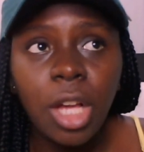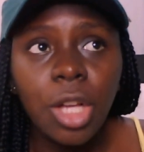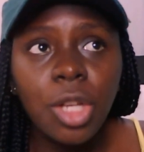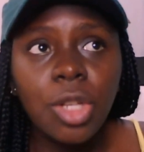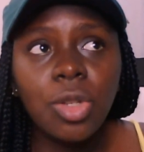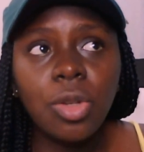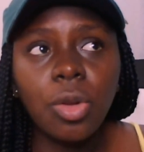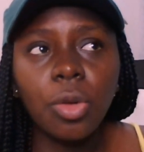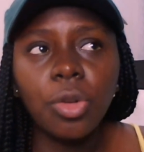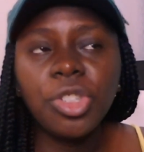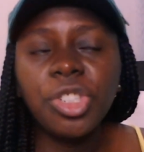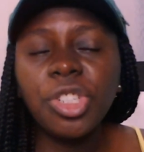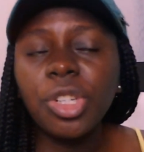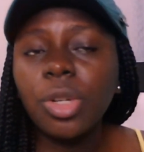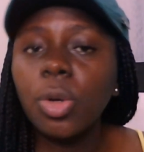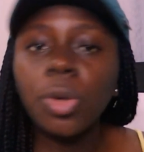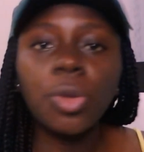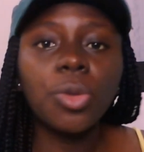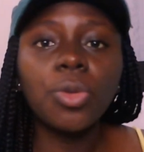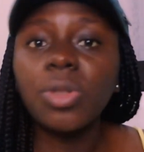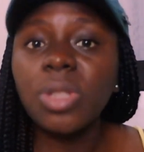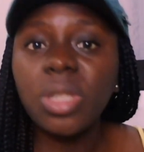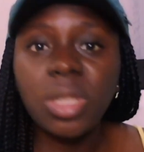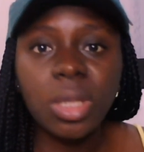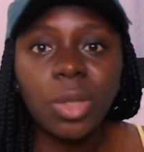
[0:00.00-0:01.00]
So she
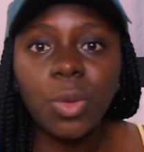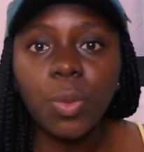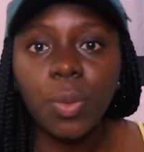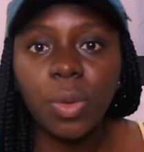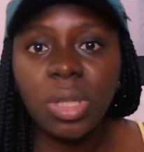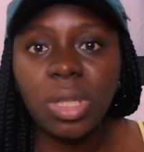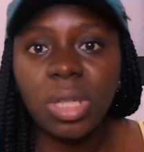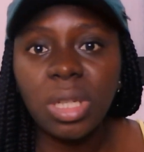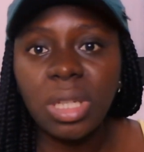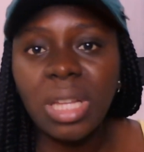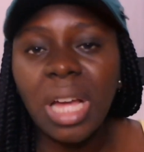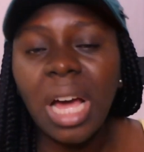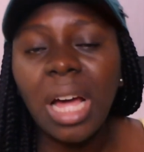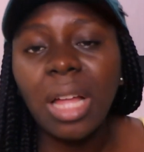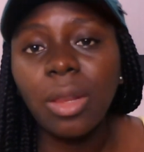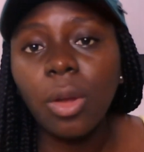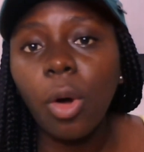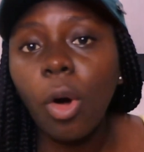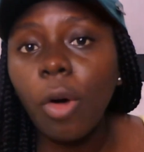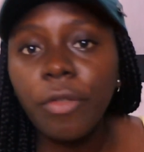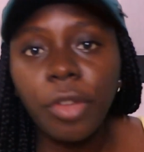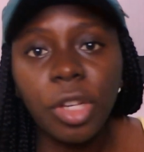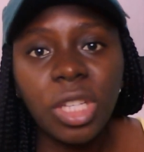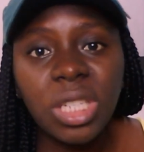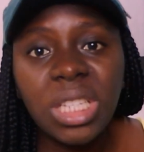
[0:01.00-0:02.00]
couldn't deal with it, and
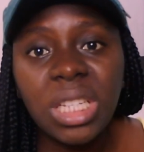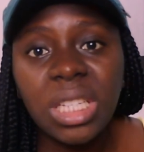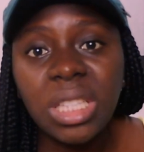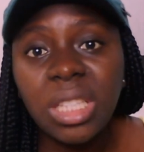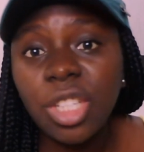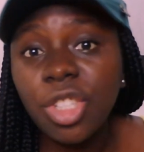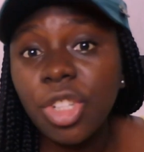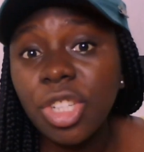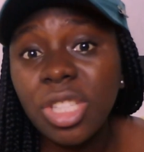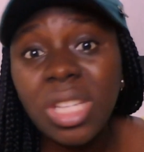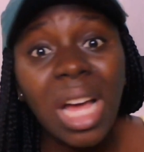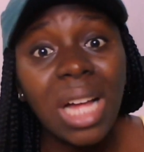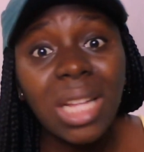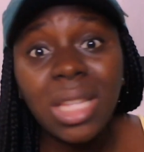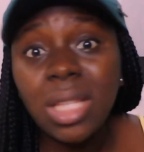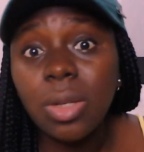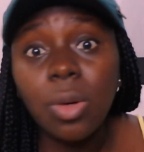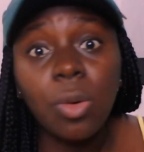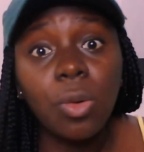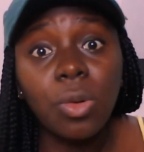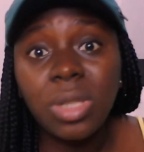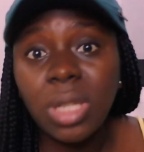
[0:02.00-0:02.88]
obviously they just had to go